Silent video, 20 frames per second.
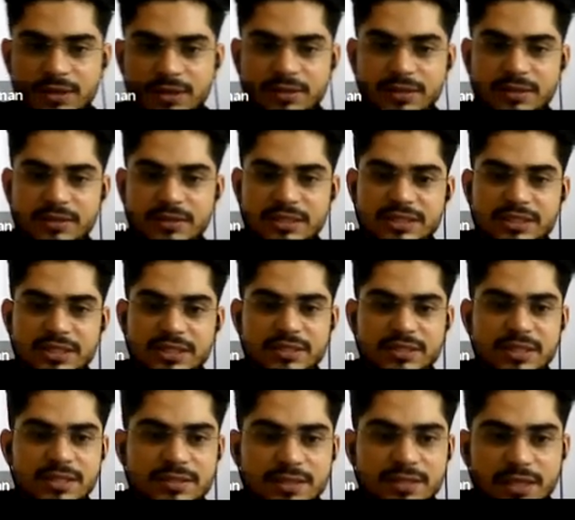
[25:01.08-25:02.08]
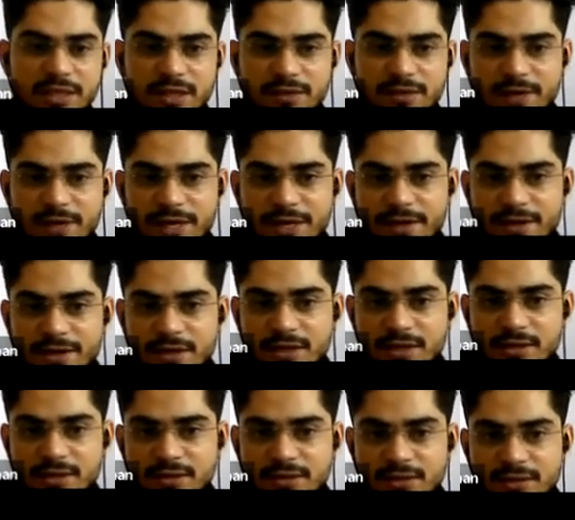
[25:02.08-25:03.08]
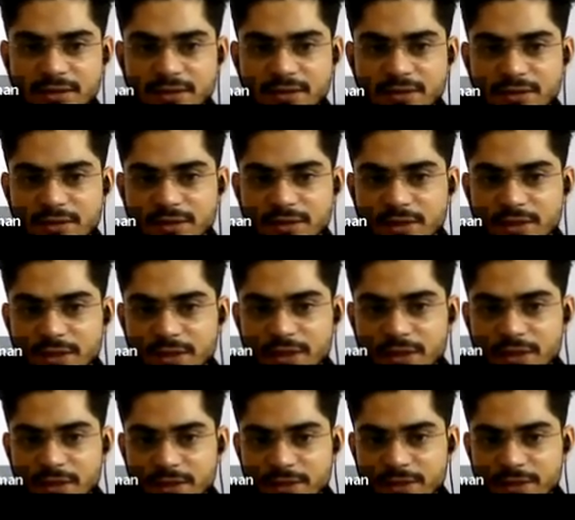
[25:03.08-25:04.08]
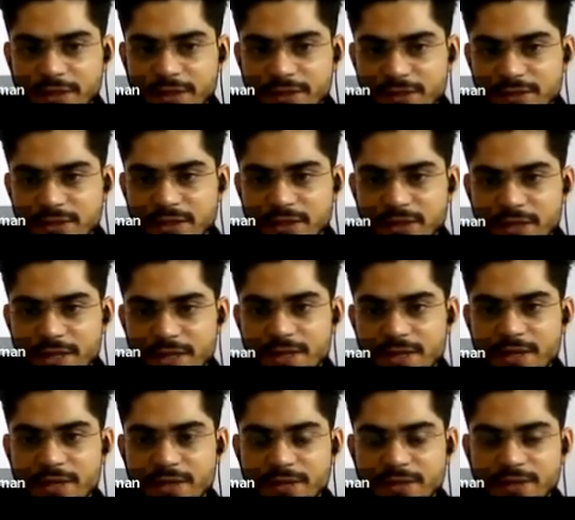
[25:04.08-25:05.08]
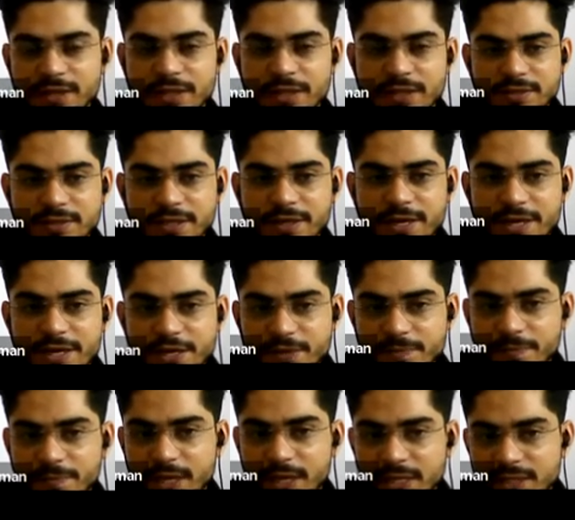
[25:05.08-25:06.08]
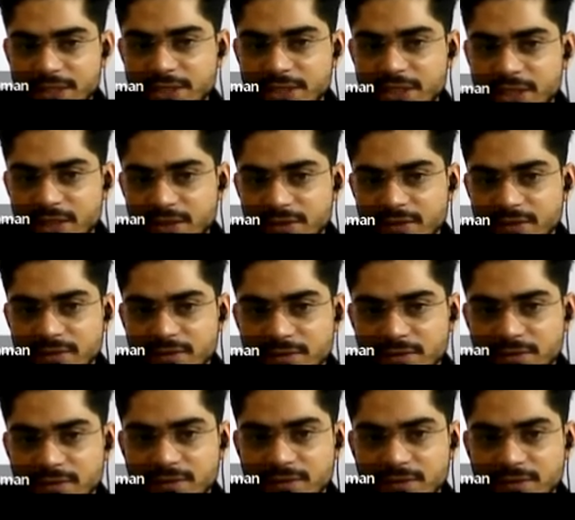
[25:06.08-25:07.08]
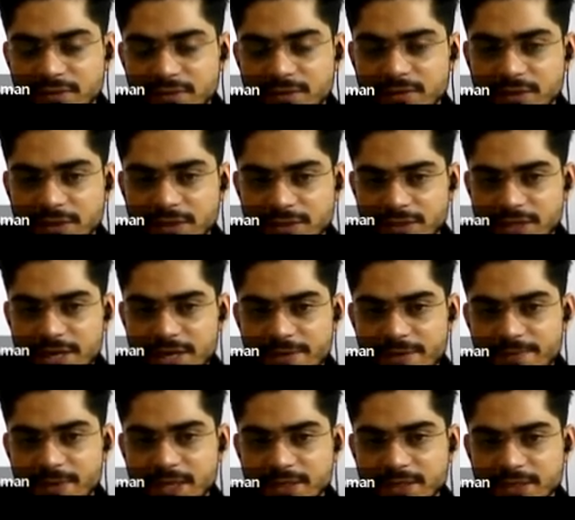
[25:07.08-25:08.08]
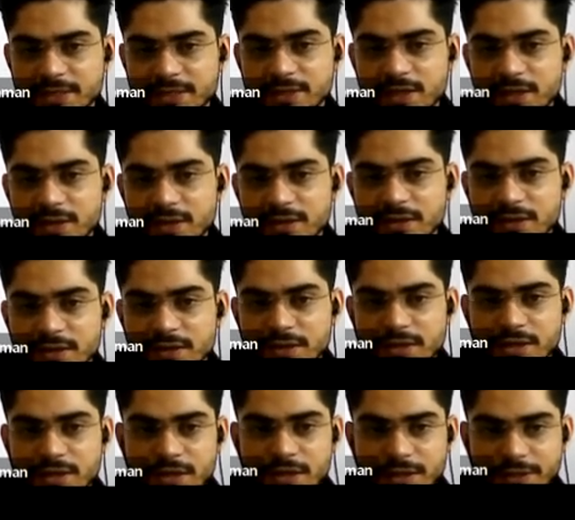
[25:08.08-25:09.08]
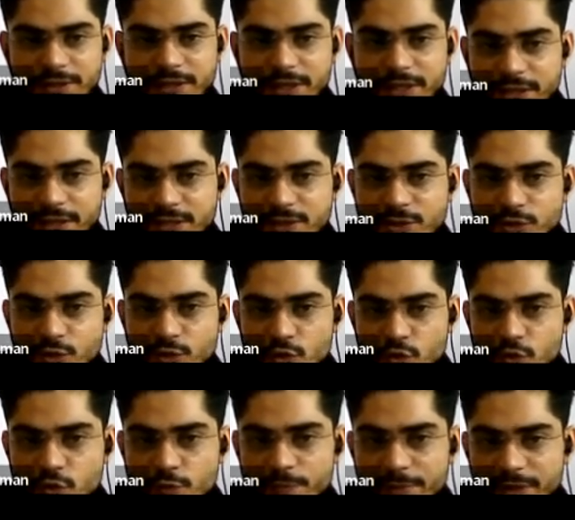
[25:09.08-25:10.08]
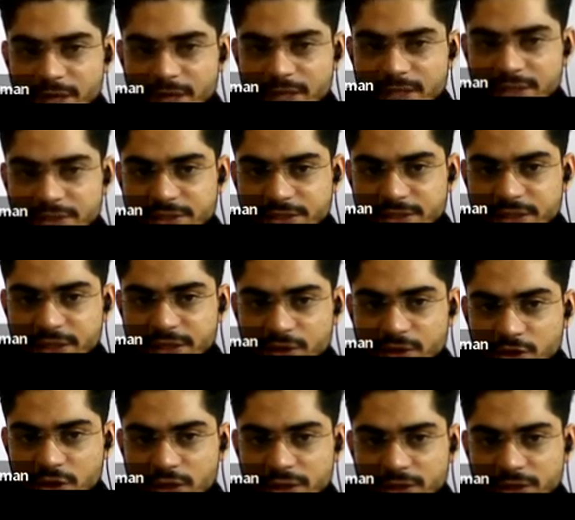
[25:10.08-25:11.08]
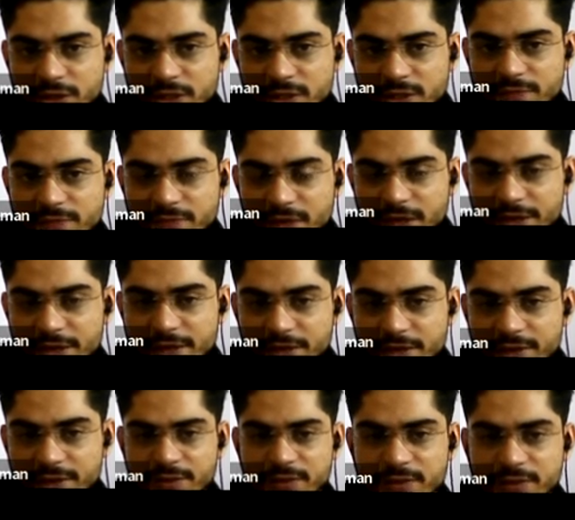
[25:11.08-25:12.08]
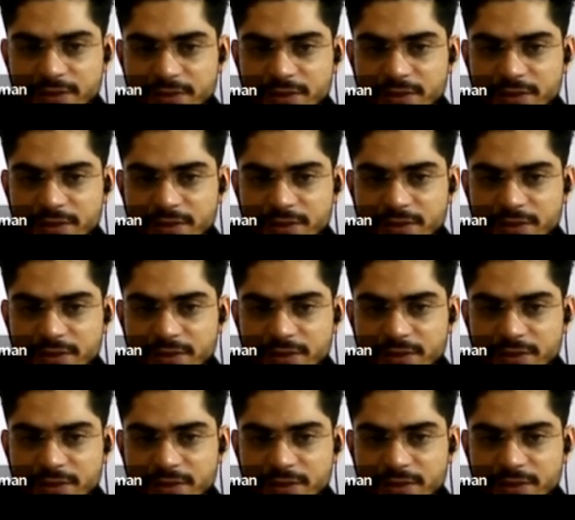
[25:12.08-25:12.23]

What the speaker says: this is just the single wire, na? Is there any branching? Is there any branching, na? There is no branching on this wire.